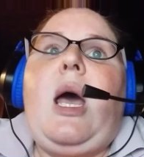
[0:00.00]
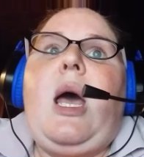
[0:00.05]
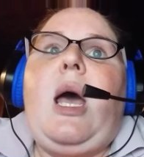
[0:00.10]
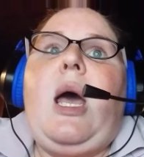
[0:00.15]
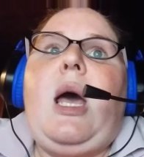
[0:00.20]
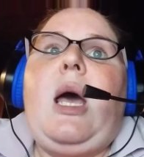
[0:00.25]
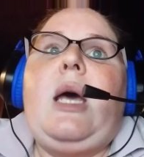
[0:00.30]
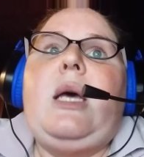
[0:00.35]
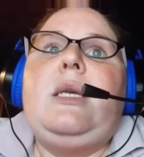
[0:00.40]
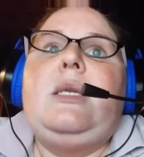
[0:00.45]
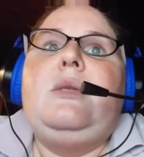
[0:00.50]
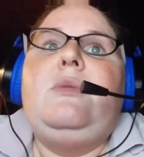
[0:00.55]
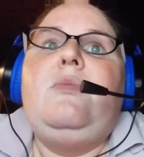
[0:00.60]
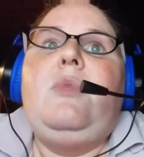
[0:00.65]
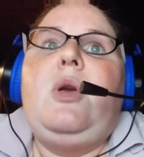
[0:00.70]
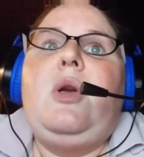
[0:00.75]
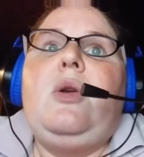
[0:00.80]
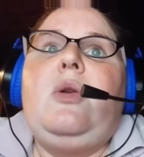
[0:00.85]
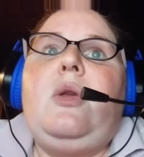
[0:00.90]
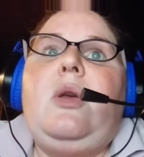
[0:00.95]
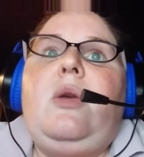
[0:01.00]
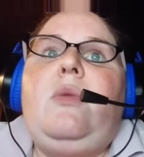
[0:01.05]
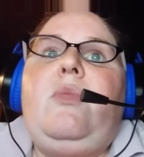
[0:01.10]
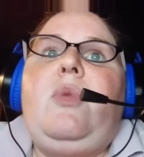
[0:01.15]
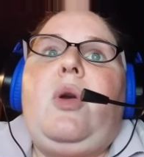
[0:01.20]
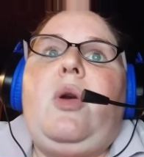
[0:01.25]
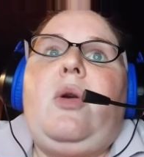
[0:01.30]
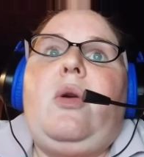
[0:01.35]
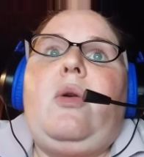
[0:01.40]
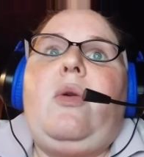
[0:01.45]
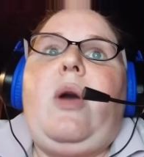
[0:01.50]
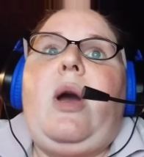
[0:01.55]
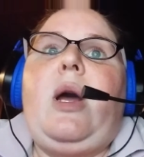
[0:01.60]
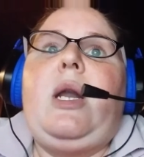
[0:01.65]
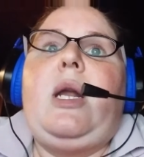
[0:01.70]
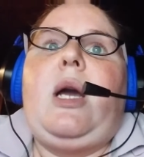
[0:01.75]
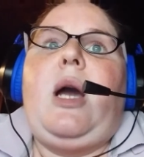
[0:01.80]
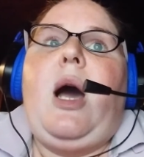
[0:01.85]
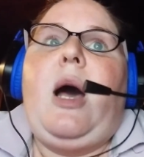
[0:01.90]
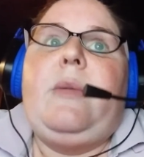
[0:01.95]
as merely
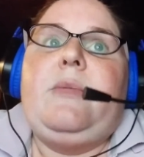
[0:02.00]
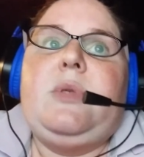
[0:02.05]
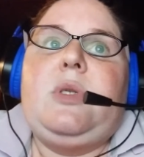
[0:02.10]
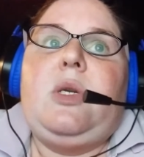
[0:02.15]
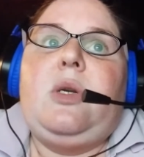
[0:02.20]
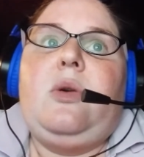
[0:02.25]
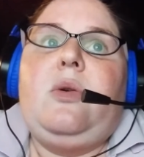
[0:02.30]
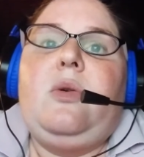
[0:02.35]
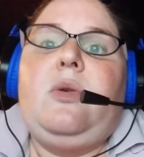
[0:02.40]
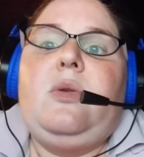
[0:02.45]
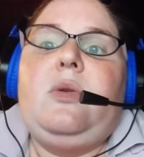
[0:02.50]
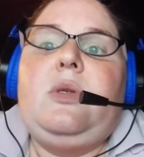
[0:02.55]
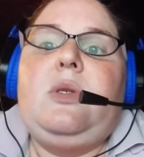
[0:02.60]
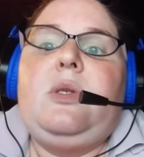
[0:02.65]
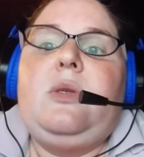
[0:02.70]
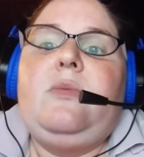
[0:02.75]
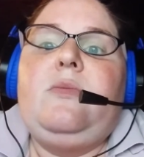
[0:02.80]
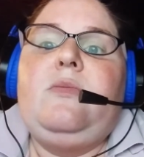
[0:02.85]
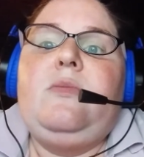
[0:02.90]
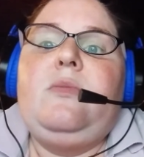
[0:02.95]
bureaucratic obstacles.